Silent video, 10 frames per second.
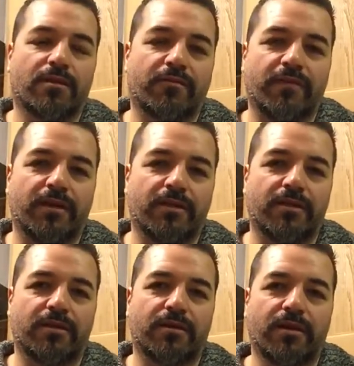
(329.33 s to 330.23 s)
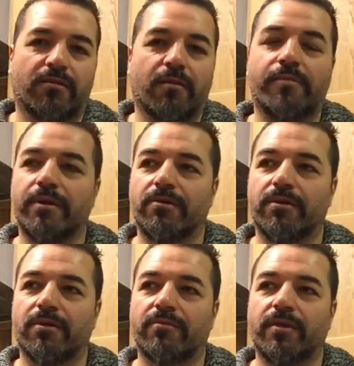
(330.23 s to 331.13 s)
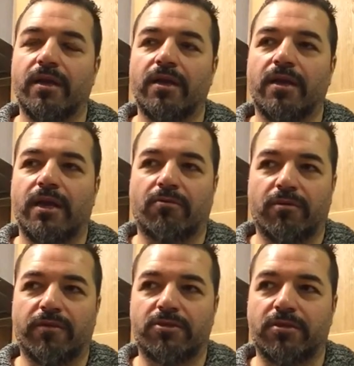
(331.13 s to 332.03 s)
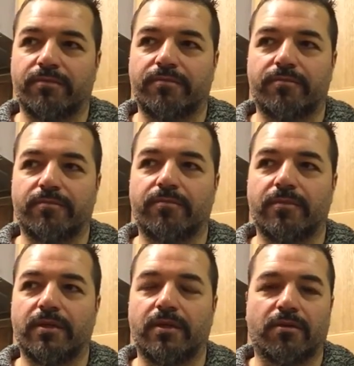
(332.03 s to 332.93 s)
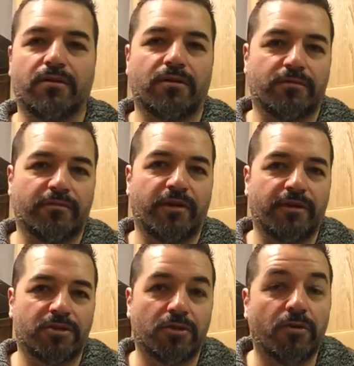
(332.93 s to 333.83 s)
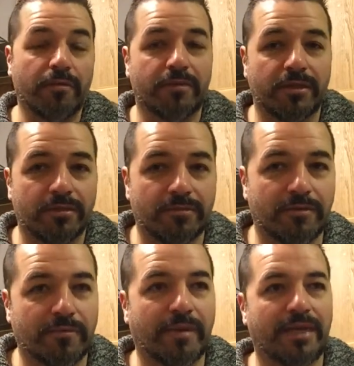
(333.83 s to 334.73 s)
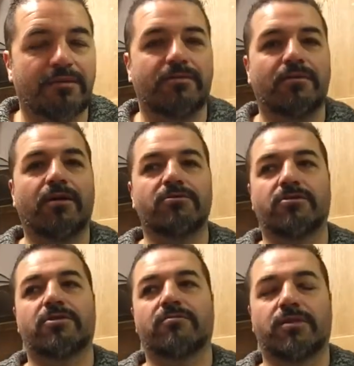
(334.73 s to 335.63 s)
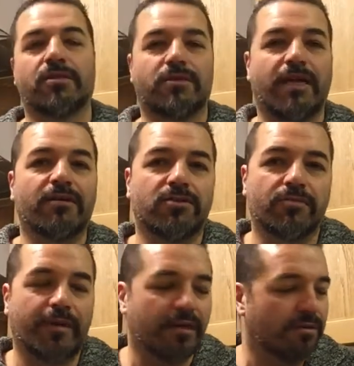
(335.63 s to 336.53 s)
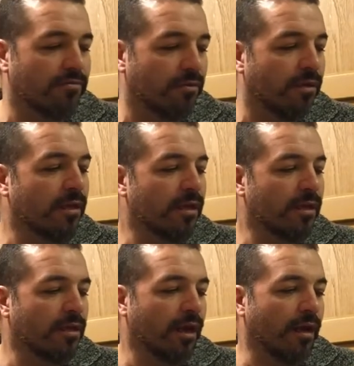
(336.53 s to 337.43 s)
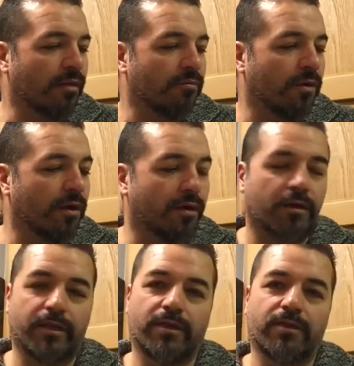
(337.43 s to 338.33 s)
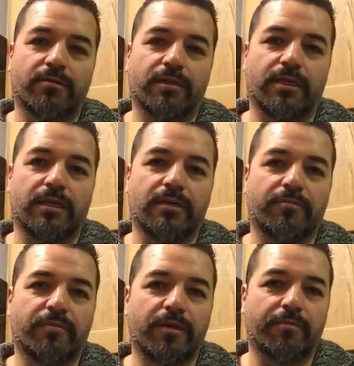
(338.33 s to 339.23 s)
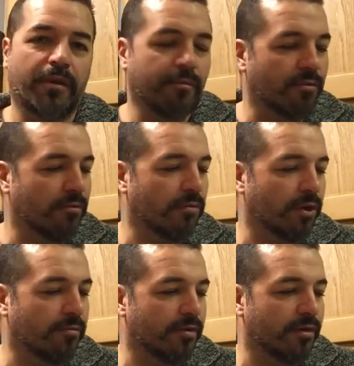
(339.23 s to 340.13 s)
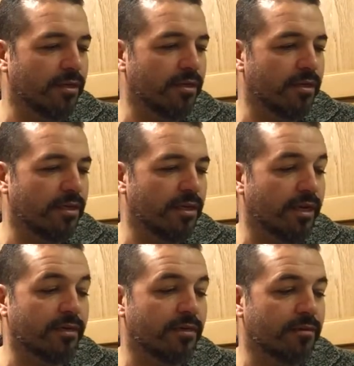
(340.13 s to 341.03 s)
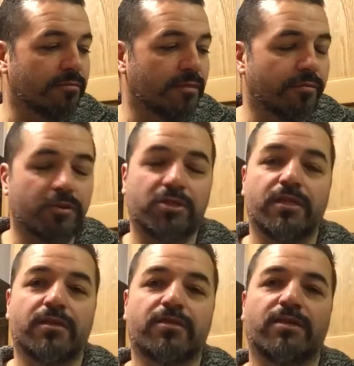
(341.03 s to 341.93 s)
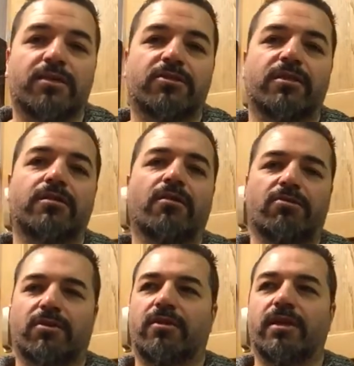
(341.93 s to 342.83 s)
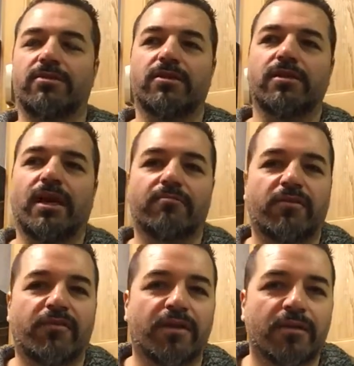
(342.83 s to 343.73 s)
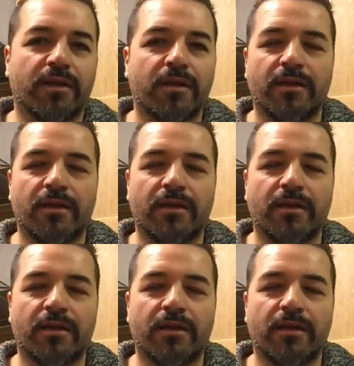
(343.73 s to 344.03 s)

the fact that, you know, I'm a builder and, and all of us are you know, got various equipment that we paid hundreds, sometimes thousands of pounds for. Um, one guy, the, the, the plumber I'm working with, he he had a, a, machine that tested lots of things in the atmosphere,